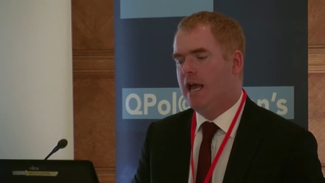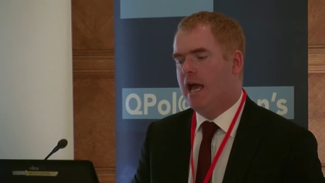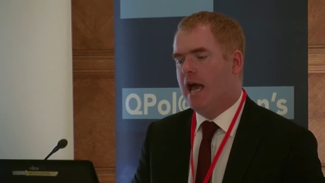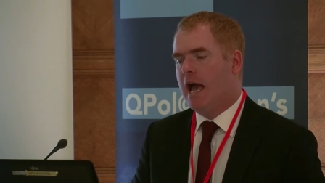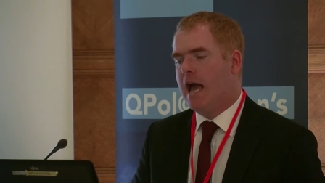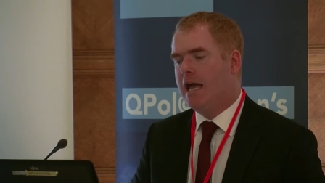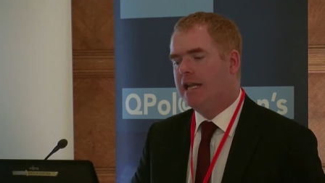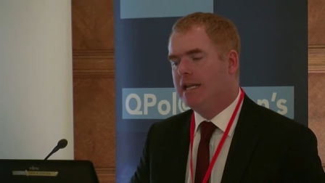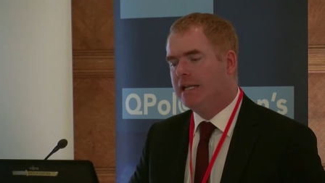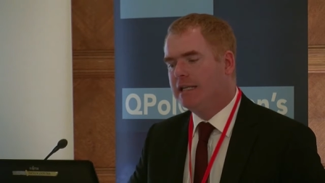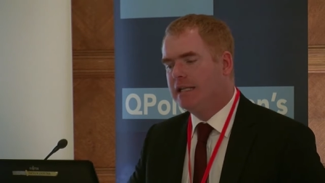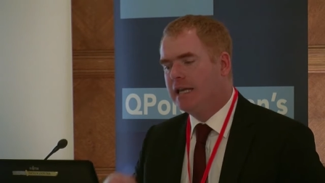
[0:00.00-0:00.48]

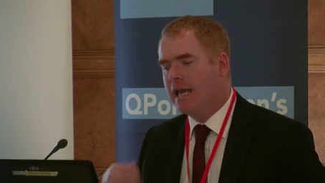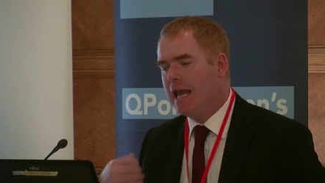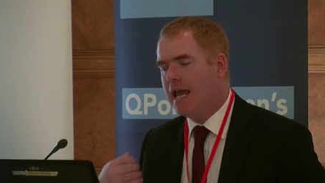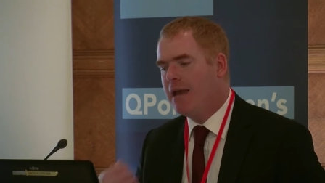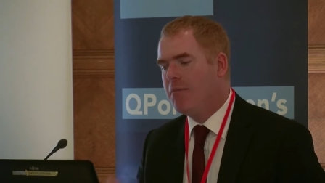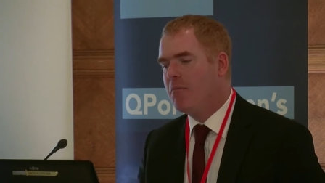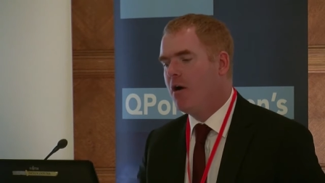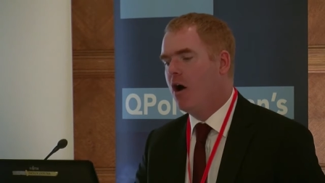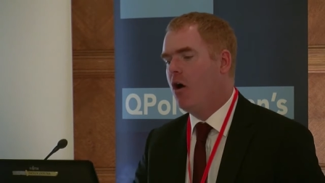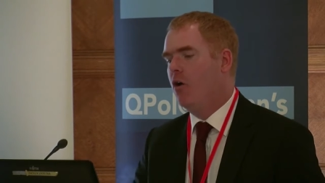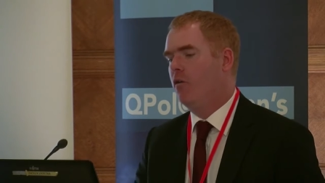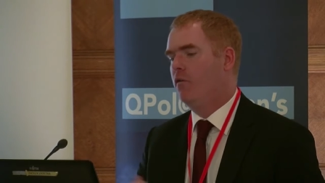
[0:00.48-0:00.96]
And it
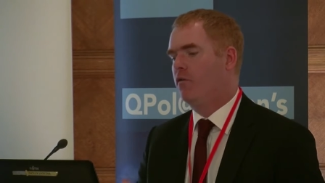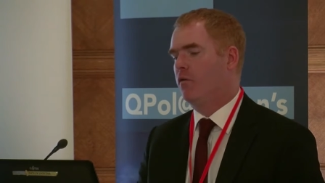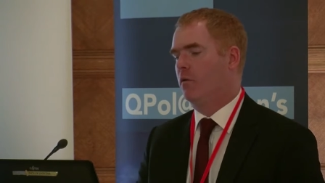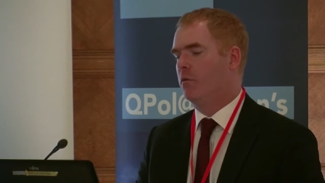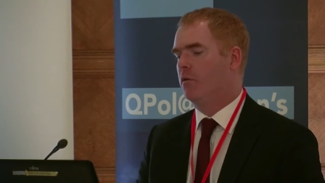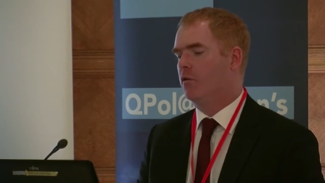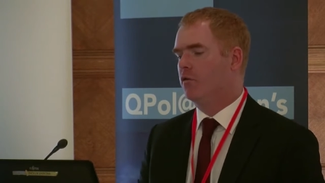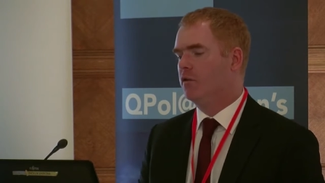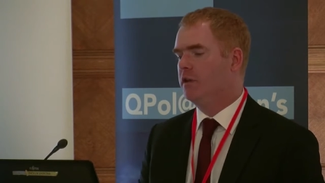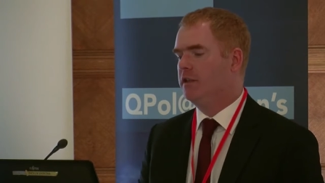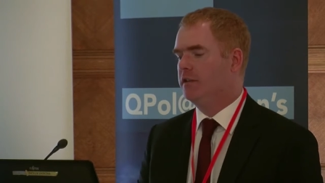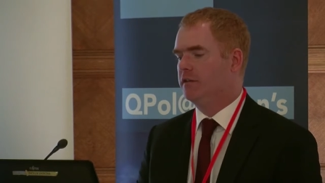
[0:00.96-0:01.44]
came out from
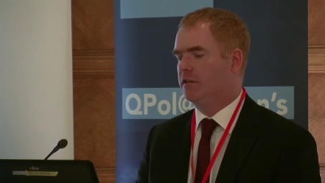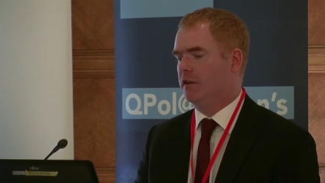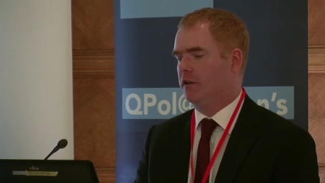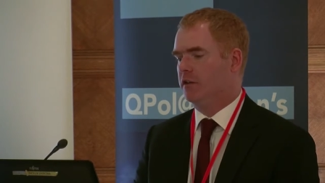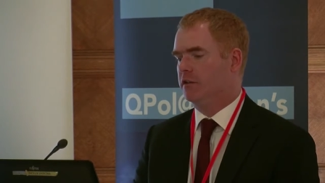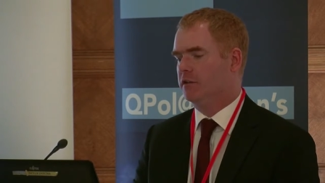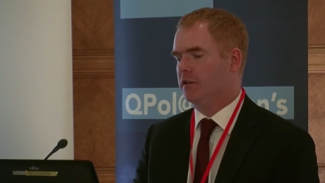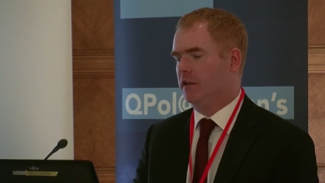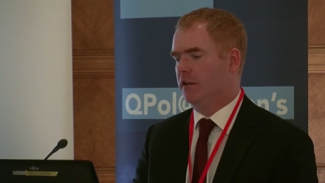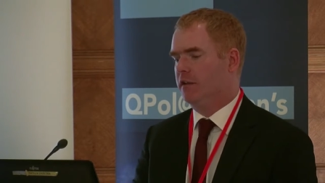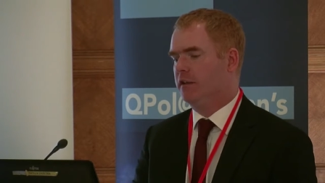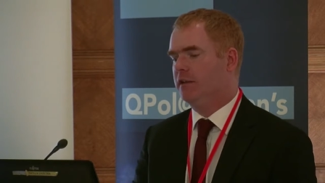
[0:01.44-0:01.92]
the research
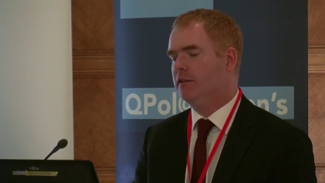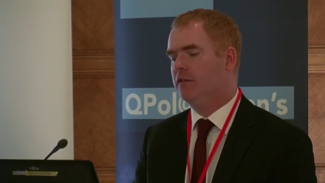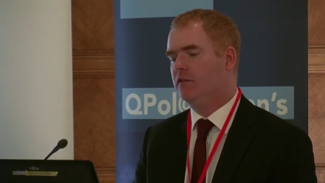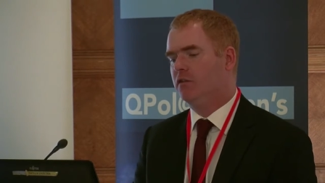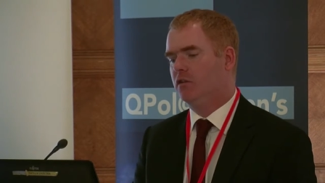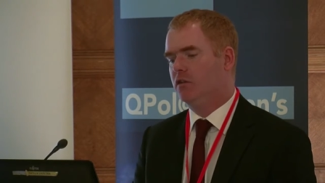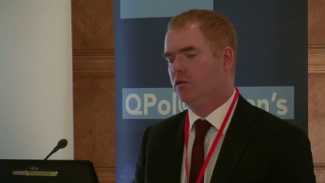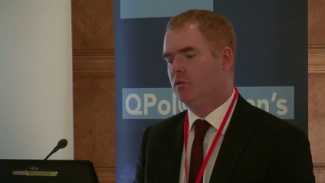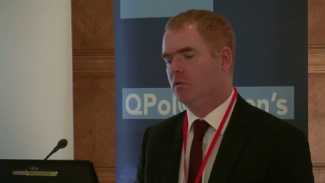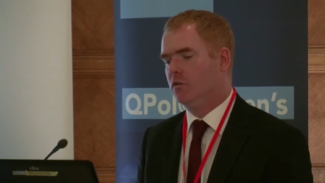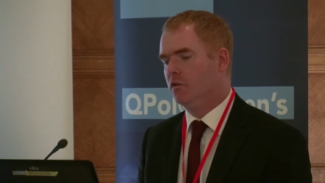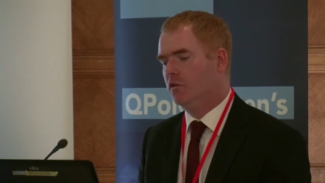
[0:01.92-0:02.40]
that these
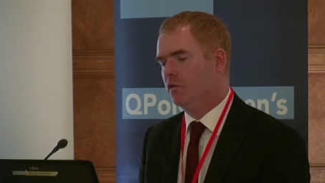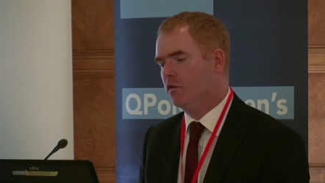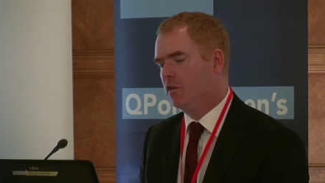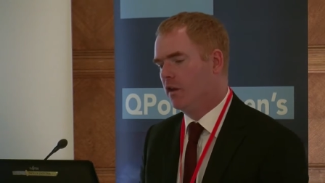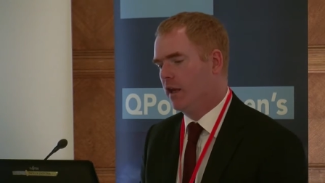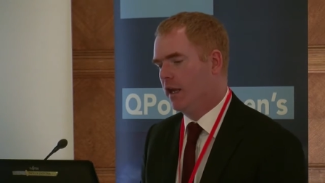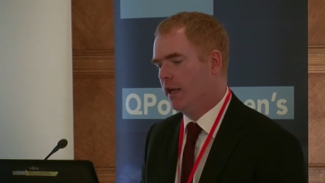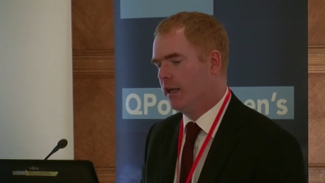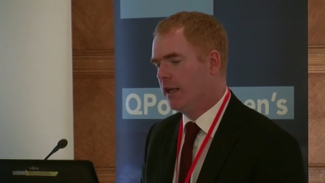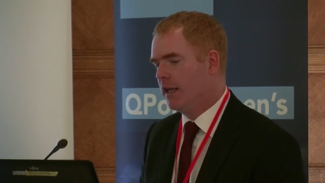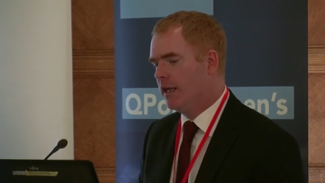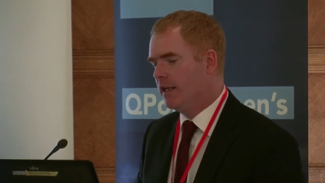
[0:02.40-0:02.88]
students
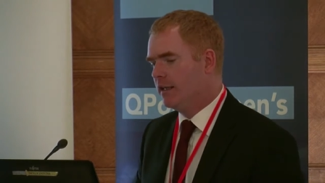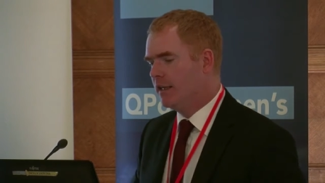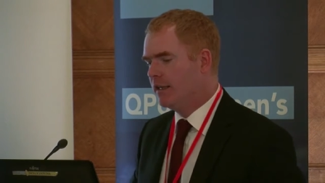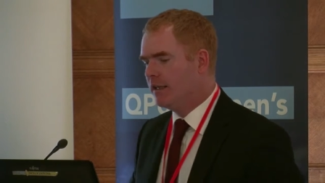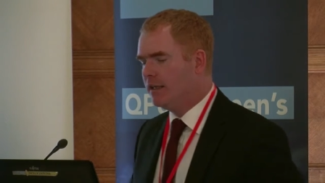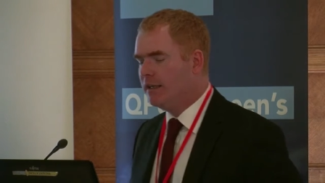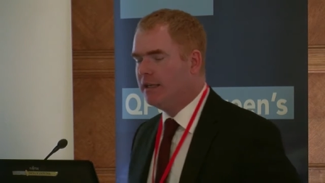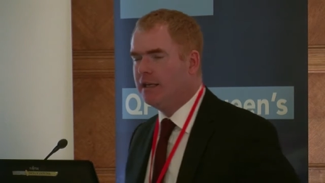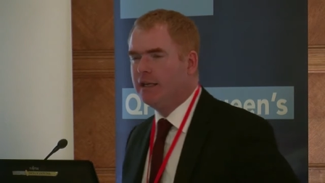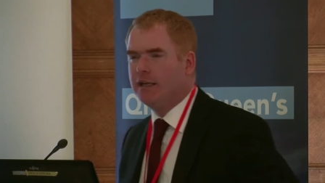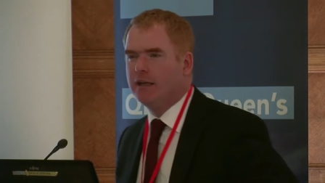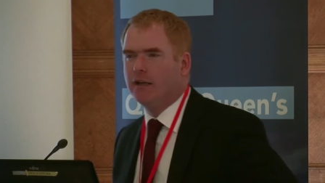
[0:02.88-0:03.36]
did that
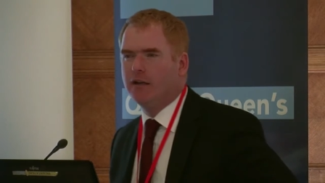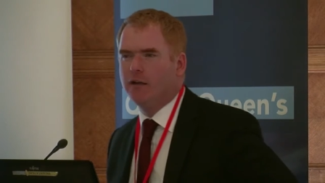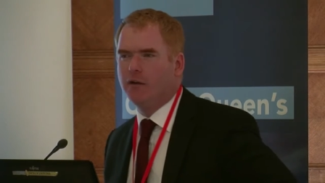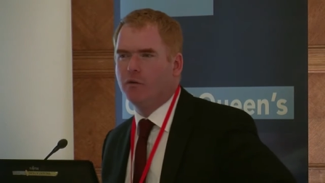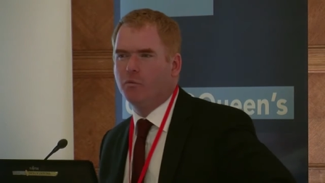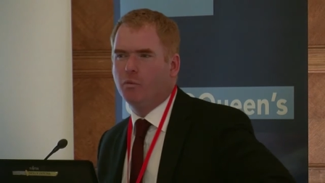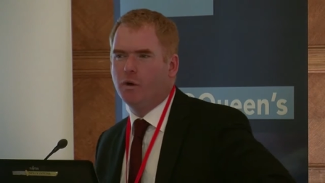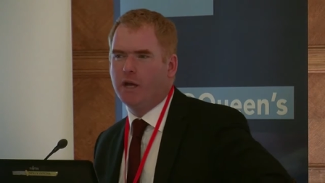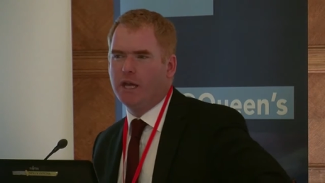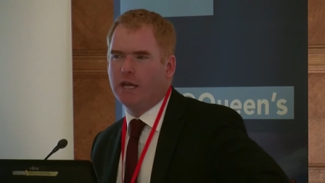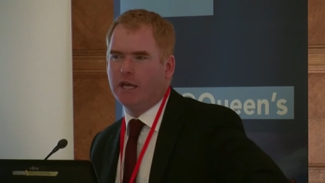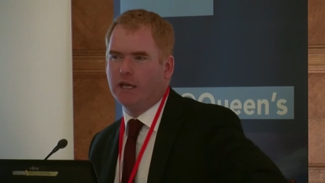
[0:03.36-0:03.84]
in England and
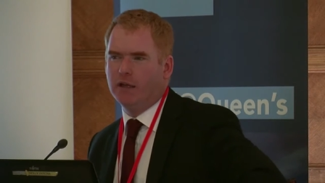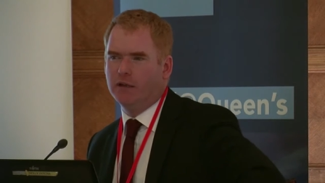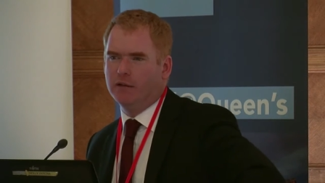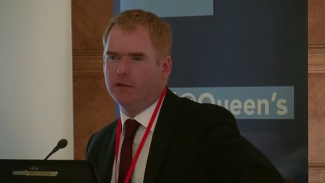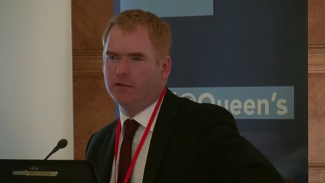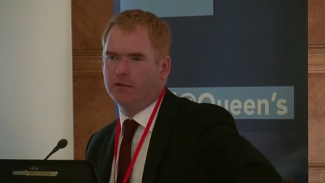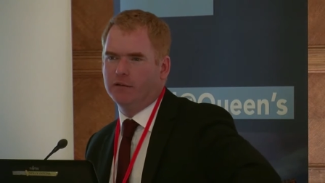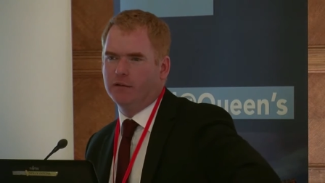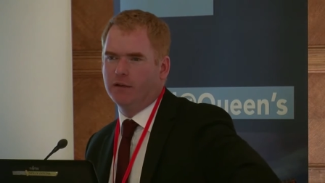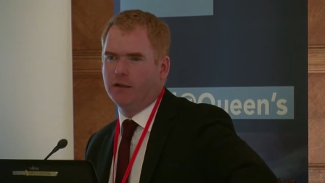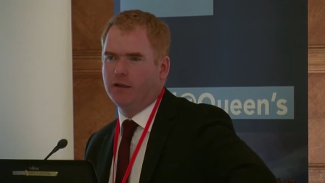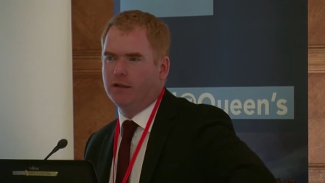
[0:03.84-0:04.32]

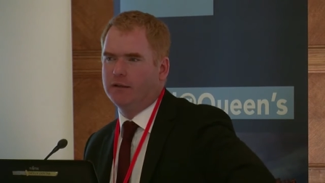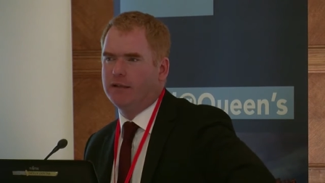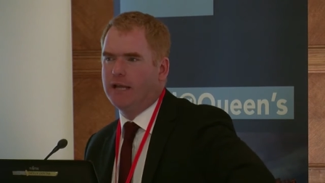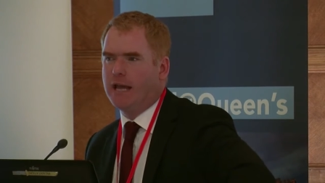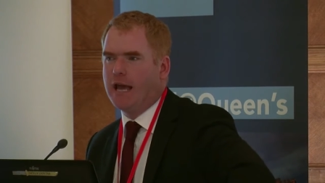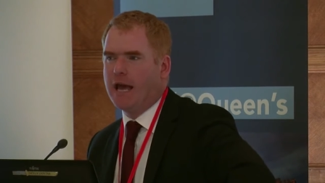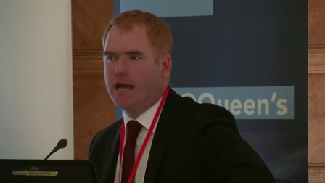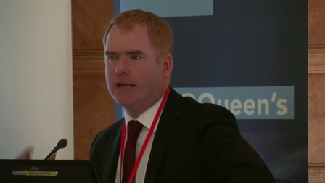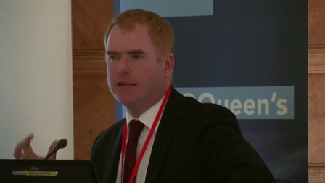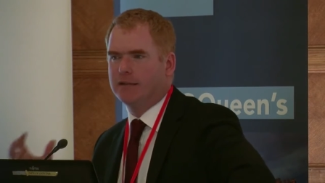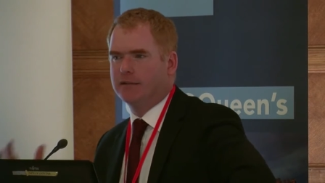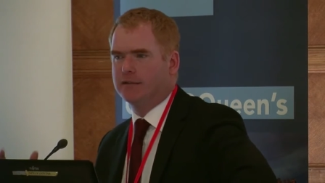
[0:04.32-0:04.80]
Wales they
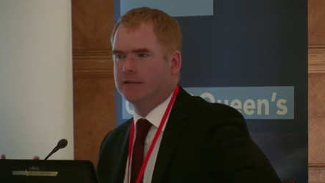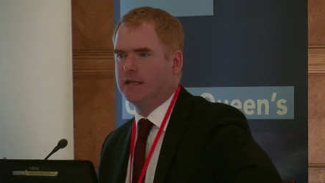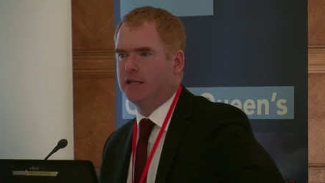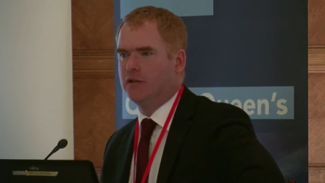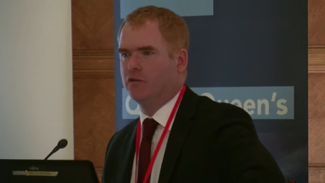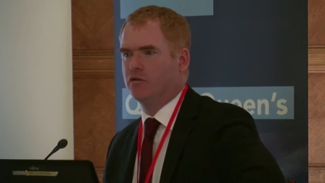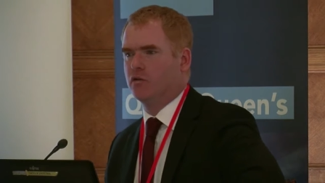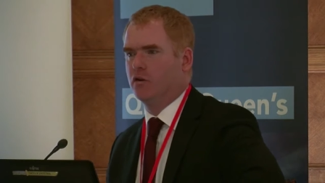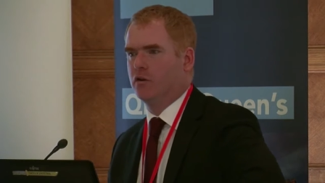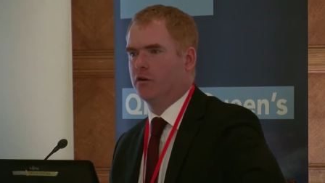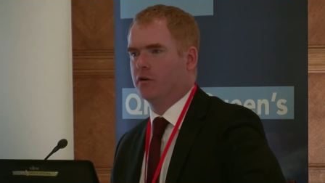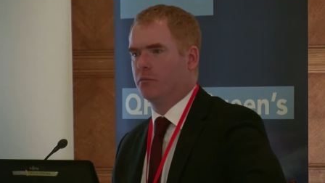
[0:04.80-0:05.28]
had a
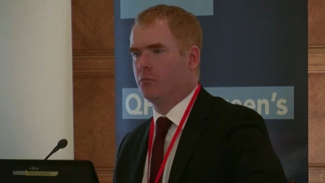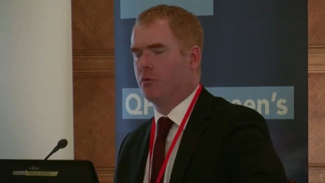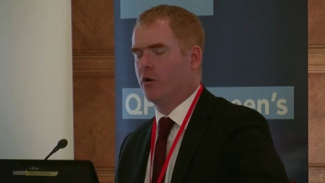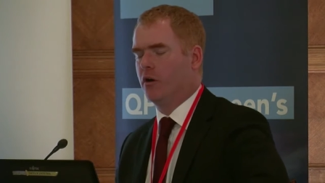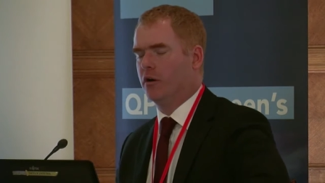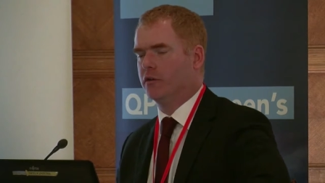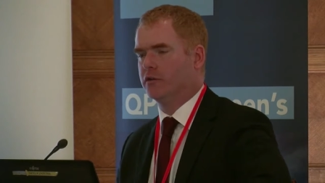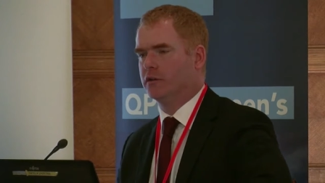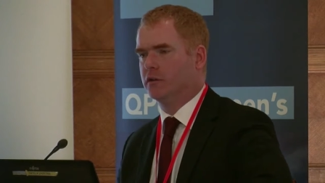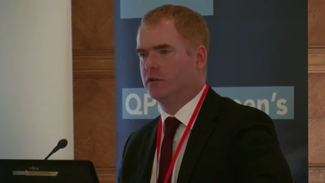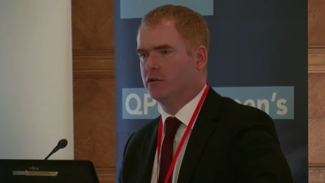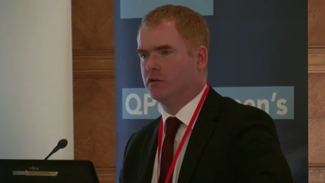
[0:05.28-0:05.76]
central
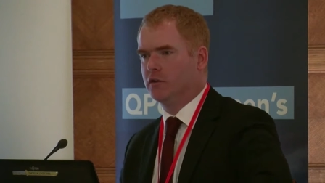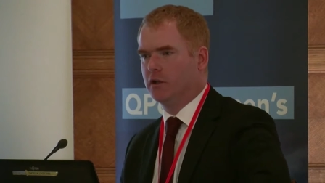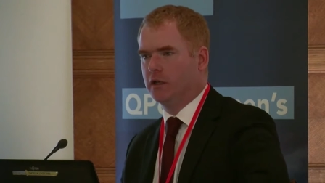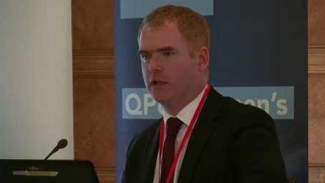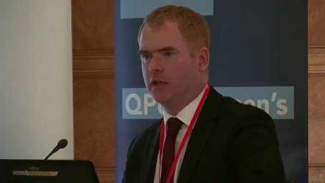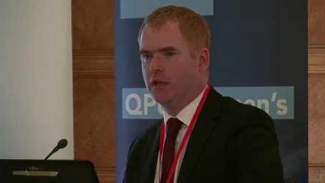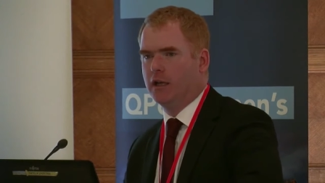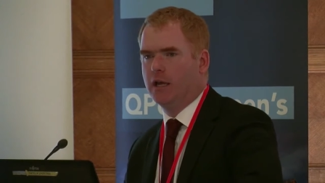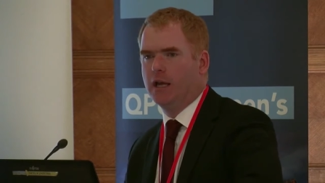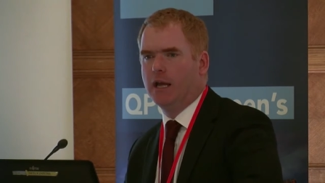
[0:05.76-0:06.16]
depository,